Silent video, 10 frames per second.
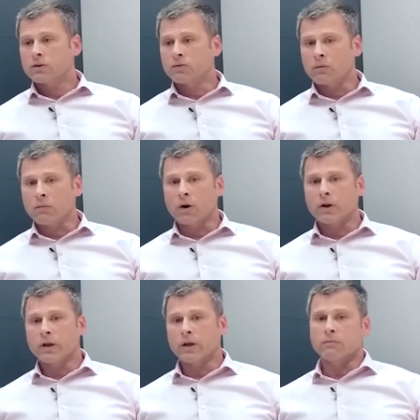to run
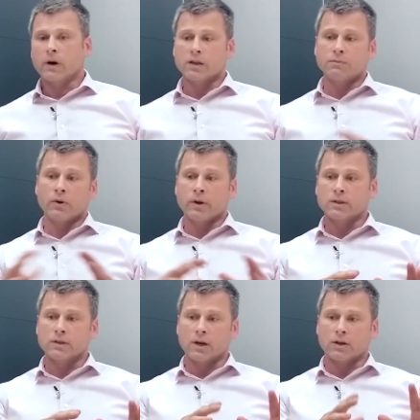marketing. My
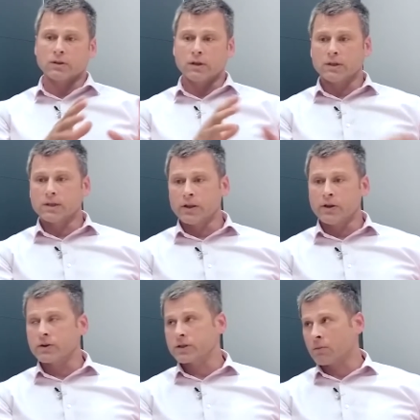experience is actually
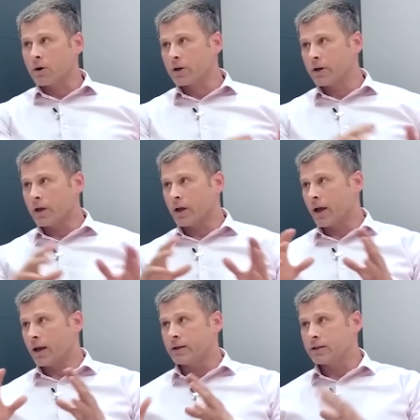10 years in marketing
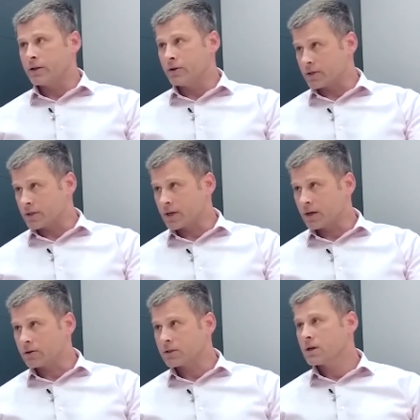and 10 years in
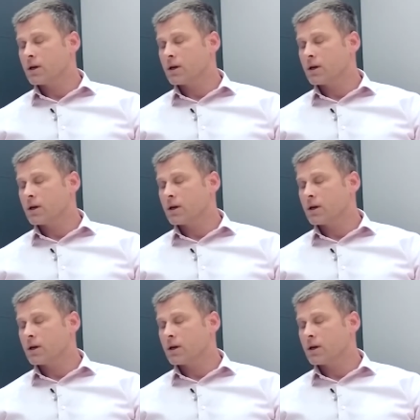sales